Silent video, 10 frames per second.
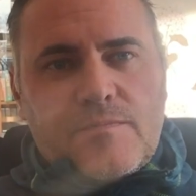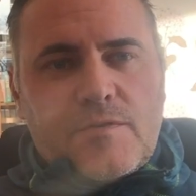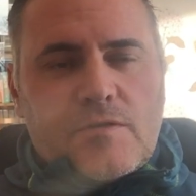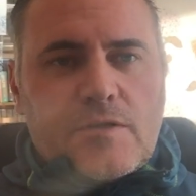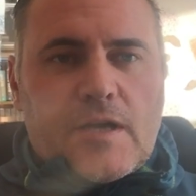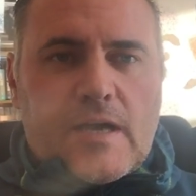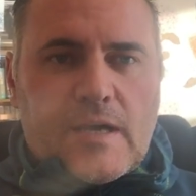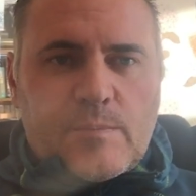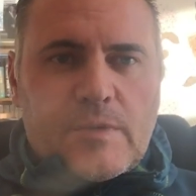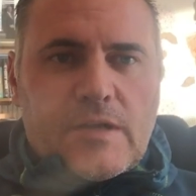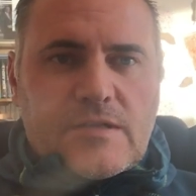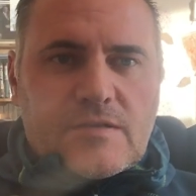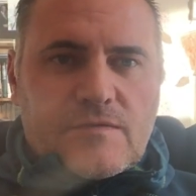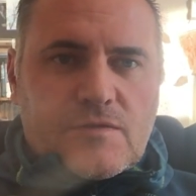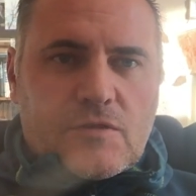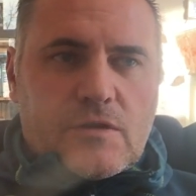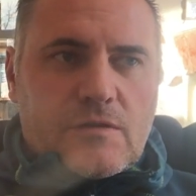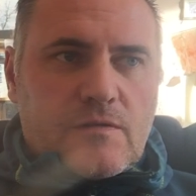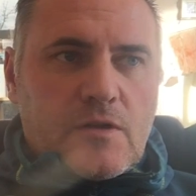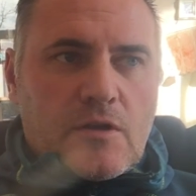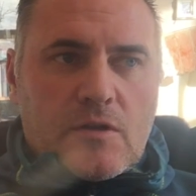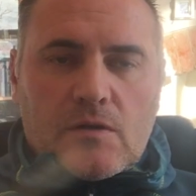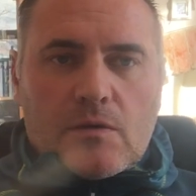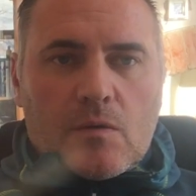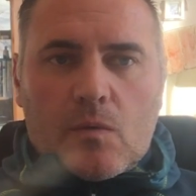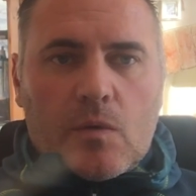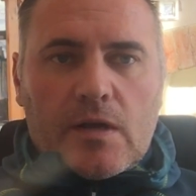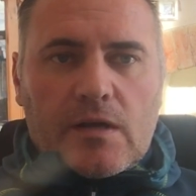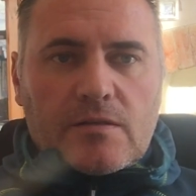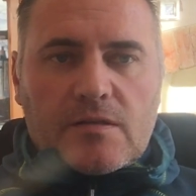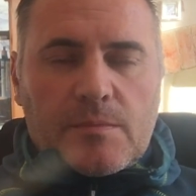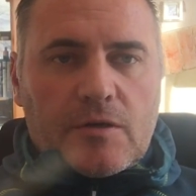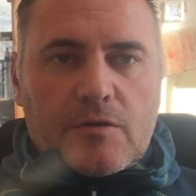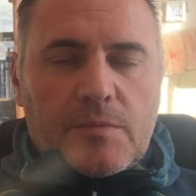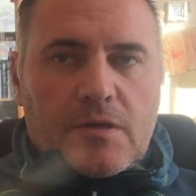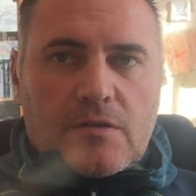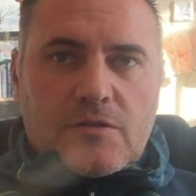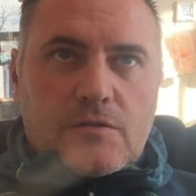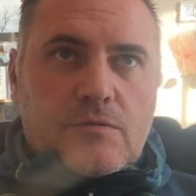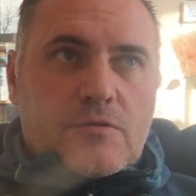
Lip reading: in a hard place of sort of, what else am I going to be able to do?